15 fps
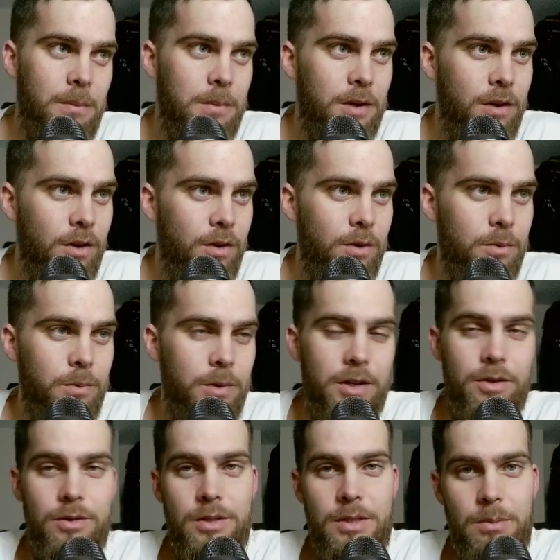me know and we can
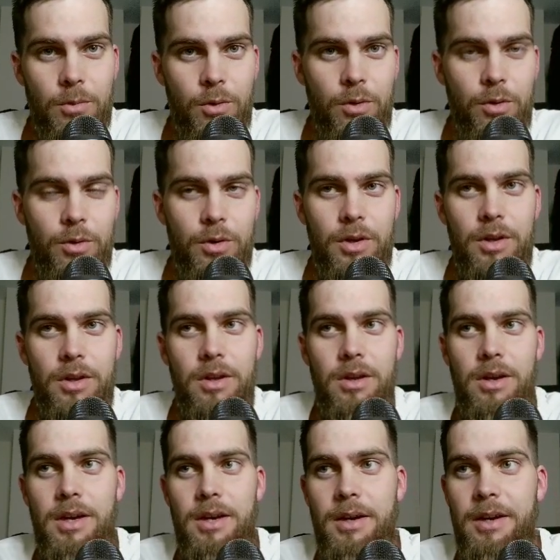do some more.
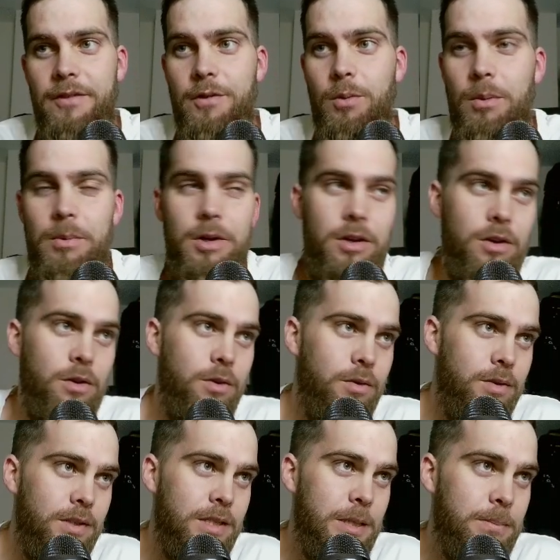If you want me to go
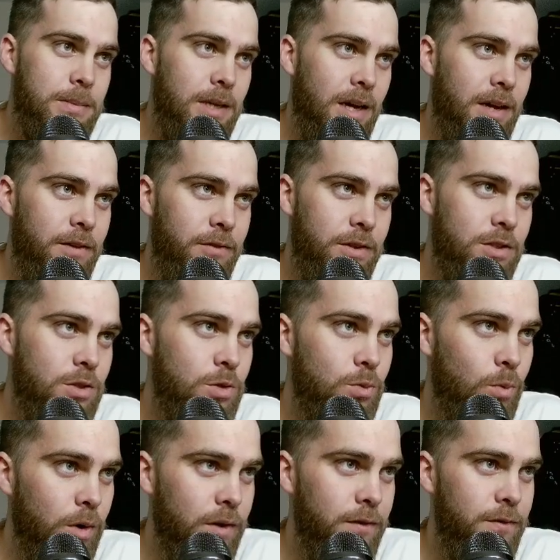deep dive into
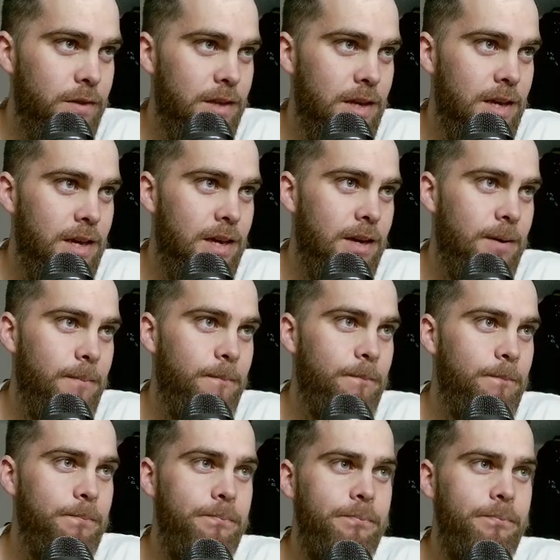one of the